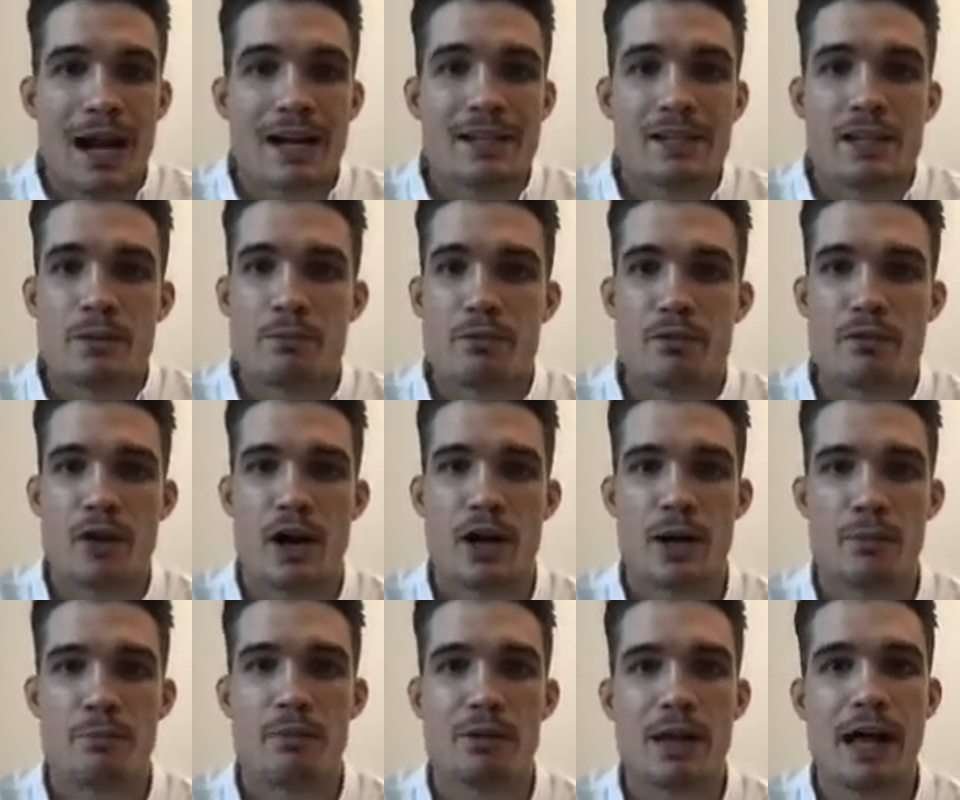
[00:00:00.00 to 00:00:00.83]
he provide
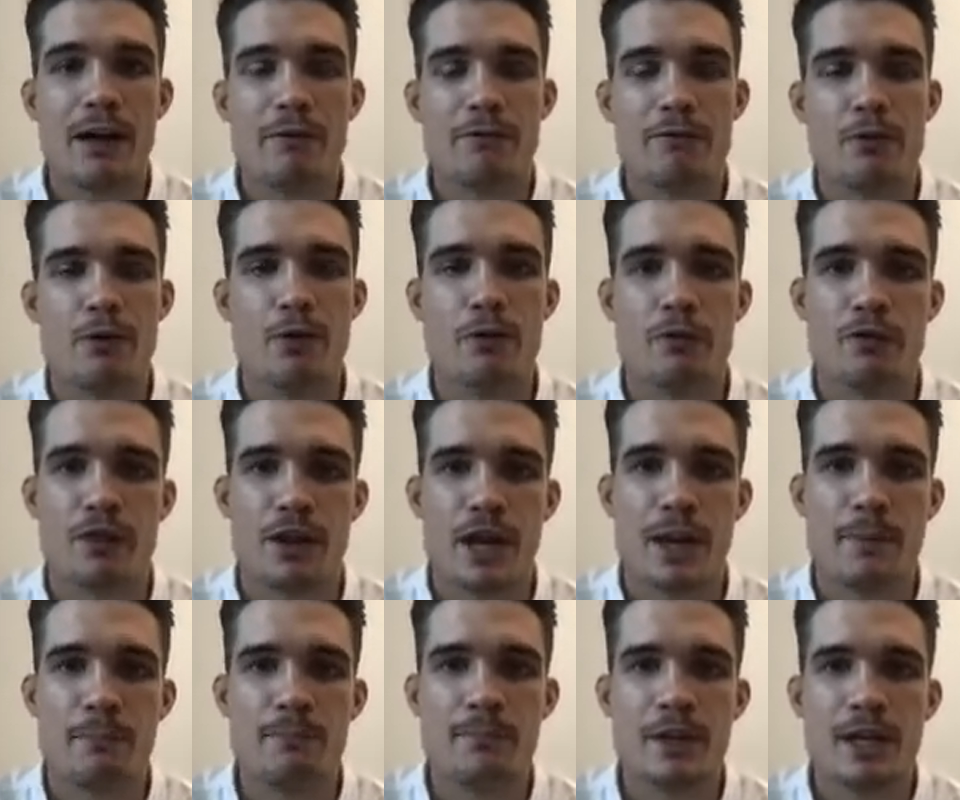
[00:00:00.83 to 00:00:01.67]
a platform for
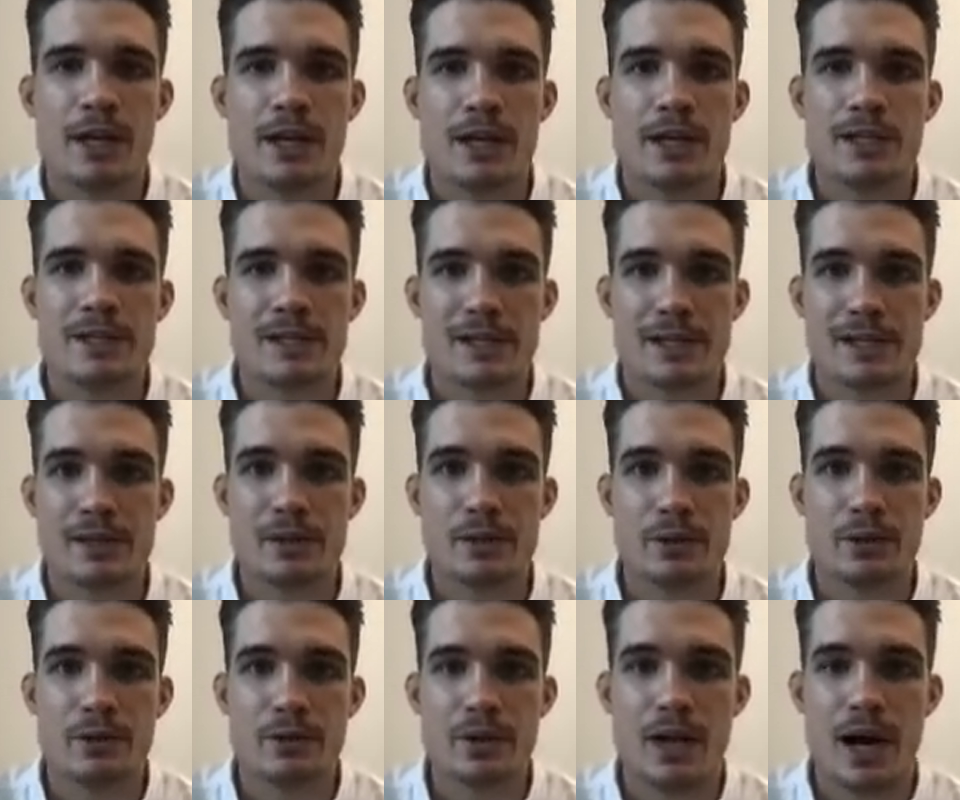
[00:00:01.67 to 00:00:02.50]
them
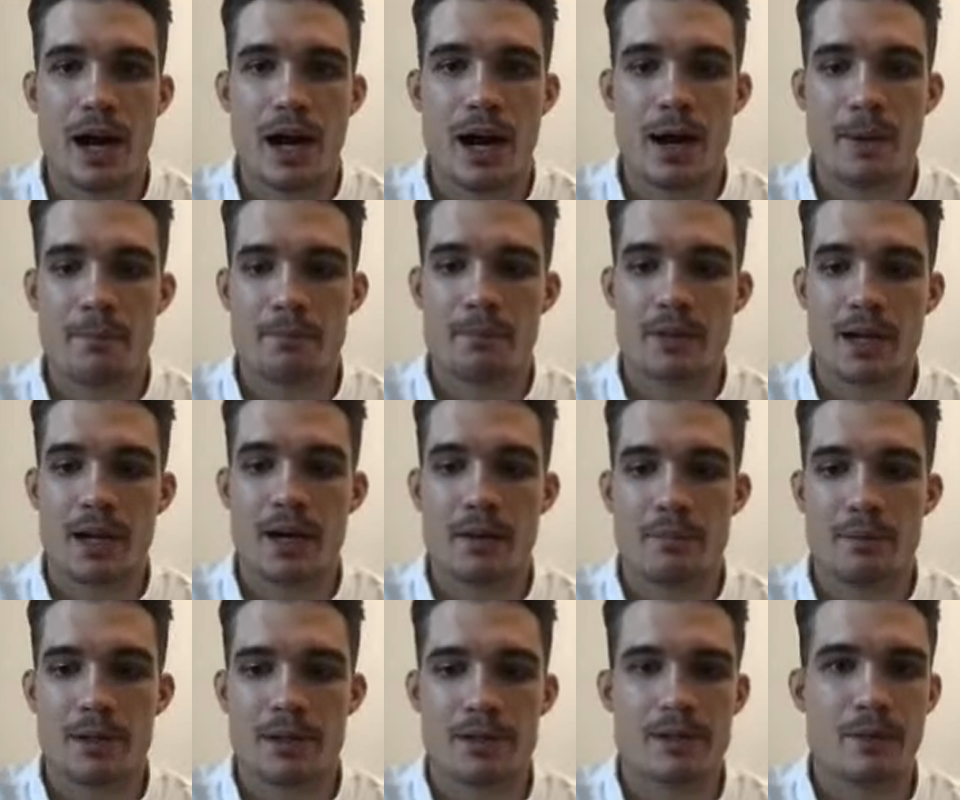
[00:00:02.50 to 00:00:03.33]
to
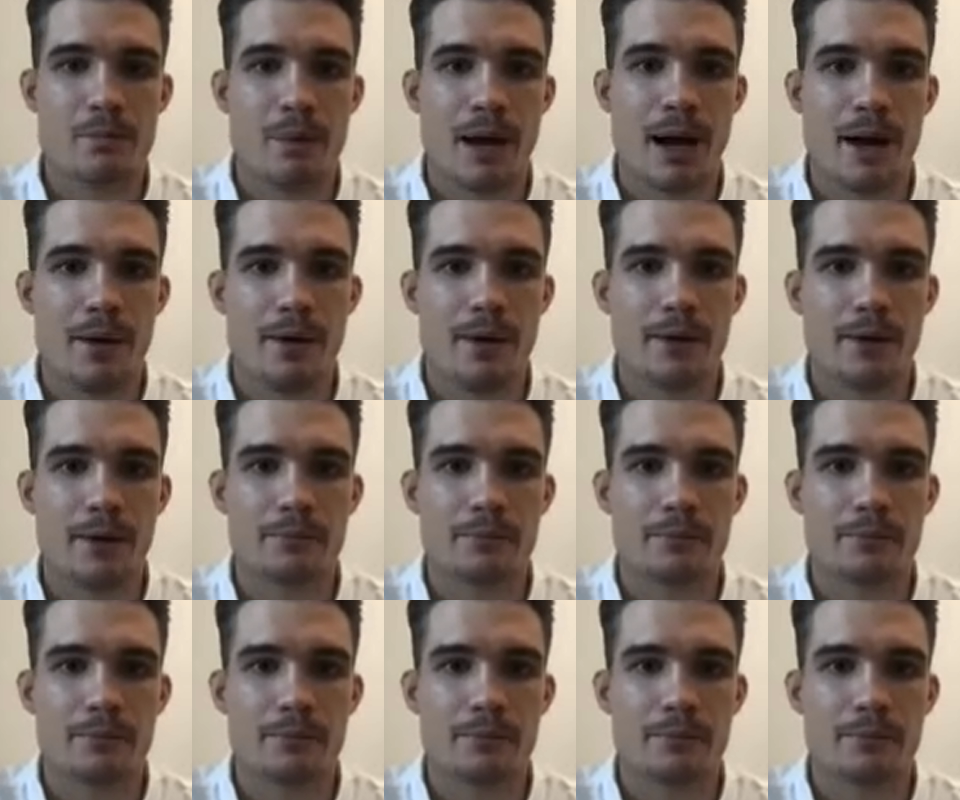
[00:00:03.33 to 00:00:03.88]
come into power?